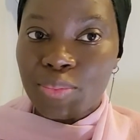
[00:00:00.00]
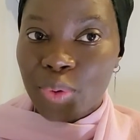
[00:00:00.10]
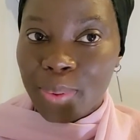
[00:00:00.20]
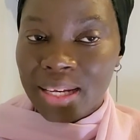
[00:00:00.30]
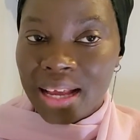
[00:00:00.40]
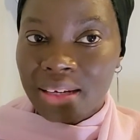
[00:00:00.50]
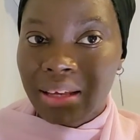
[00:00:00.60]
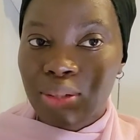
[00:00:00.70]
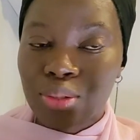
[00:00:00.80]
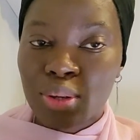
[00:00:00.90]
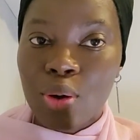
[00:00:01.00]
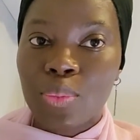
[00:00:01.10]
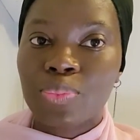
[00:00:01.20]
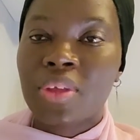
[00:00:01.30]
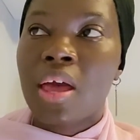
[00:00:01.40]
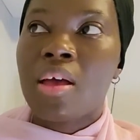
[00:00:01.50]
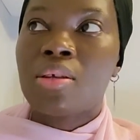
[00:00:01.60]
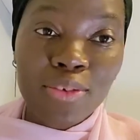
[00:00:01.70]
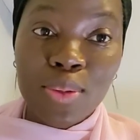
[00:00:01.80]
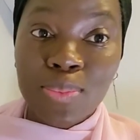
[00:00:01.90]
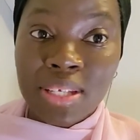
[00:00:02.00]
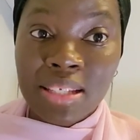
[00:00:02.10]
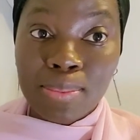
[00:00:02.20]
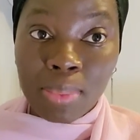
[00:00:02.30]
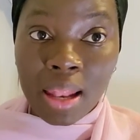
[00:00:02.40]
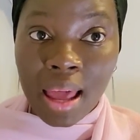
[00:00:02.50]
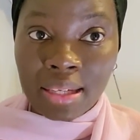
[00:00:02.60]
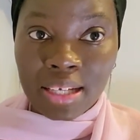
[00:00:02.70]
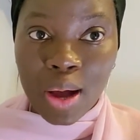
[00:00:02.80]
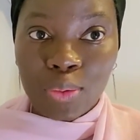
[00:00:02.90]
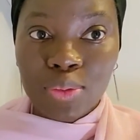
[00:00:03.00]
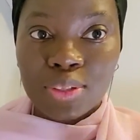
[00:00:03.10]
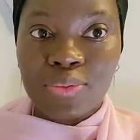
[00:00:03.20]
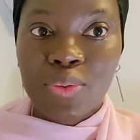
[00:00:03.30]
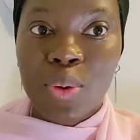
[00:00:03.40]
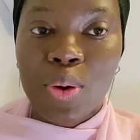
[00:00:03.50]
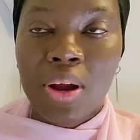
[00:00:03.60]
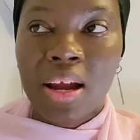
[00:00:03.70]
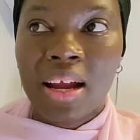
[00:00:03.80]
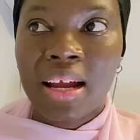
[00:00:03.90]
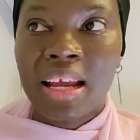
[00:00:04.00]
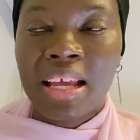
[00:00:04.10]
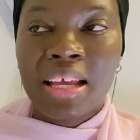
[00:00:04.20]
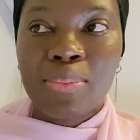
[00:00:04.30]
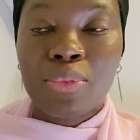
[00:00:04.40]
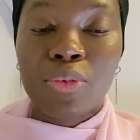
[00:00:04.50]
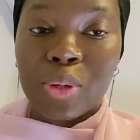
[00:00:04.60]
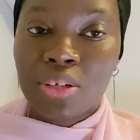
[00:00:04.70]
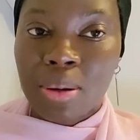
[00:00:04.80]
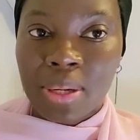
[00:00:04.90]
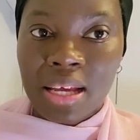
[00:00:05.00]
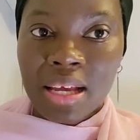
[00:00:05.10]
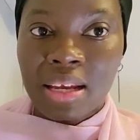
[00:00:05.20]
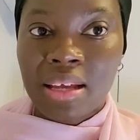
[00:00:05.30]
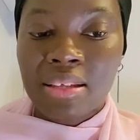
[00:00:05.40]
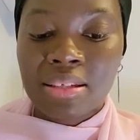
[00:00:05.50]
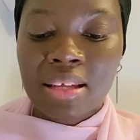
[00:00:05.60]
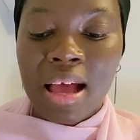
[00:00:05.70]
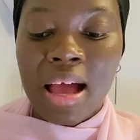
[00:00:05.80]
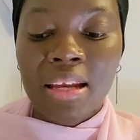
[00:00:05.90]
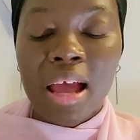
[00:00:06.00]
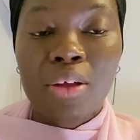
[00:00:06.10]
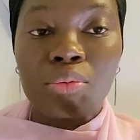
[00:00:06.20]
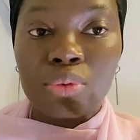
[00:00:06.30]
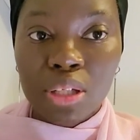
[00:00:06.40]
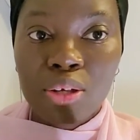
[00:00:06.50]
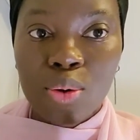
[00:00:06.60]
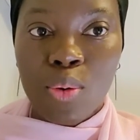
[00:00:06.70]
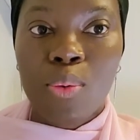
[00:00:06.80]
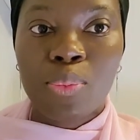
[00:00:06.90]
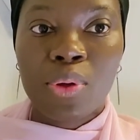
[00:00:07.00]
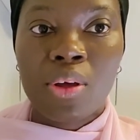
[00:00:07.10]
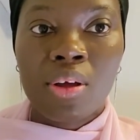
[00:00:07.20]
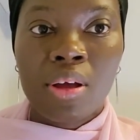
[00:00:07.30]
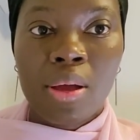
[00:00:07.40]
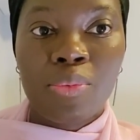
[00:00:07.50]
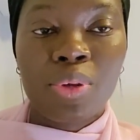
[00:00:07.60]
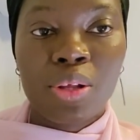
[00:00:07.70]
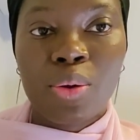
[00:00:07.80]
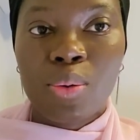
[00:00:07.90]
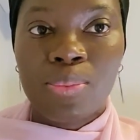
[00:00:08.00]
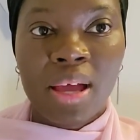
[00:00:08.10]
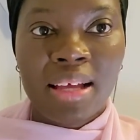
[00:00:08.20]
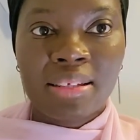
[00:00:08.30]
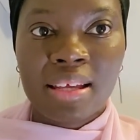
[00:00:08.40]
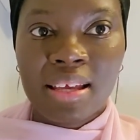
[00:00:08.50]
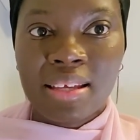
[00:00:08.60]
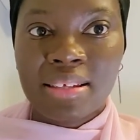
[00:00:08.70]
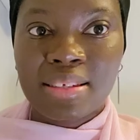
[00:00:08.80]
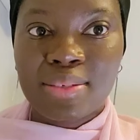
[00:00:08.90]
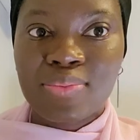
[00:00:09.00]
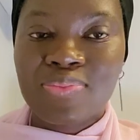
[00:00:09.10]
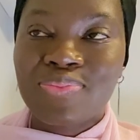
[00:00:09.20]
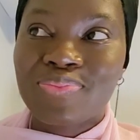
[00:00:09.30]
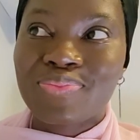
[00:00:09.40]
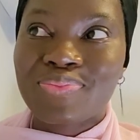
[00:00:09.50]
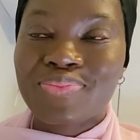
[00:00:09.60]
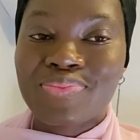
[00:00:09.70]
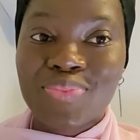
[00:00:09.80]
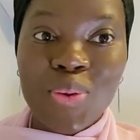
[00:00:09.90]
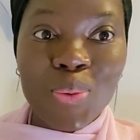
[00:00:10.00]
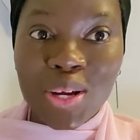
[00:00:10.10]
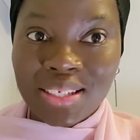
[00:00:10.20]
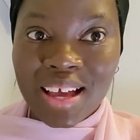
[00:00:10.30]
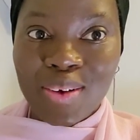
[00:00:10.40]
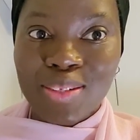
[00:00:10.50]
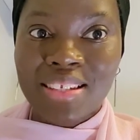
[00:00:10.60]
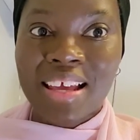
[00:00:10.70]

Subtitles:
Ramadan days to go. I have some things planned out for before the Ramadan ends, and I really hope that it works out.